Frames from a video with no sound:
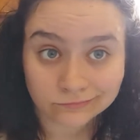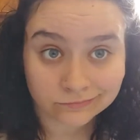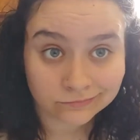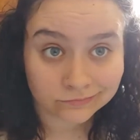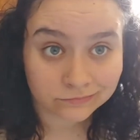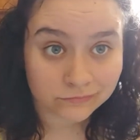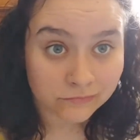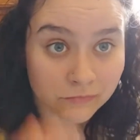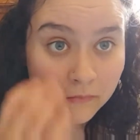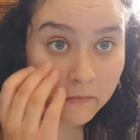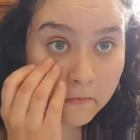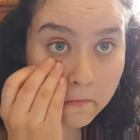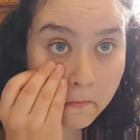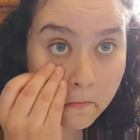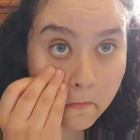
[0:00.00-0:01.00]

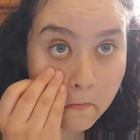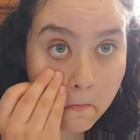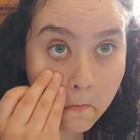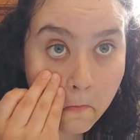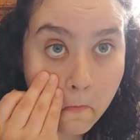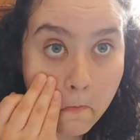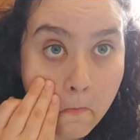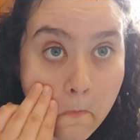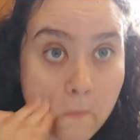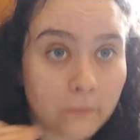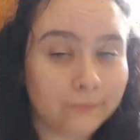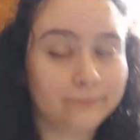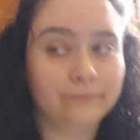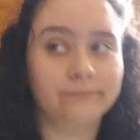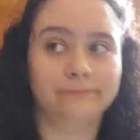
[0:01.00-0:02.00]

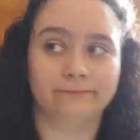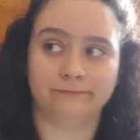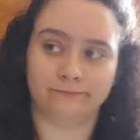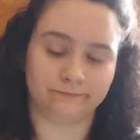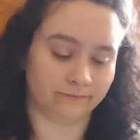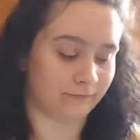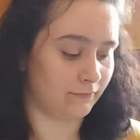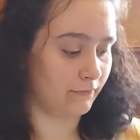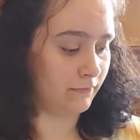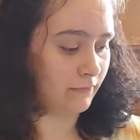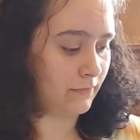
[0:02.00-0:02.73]
No one is speaking in this clip.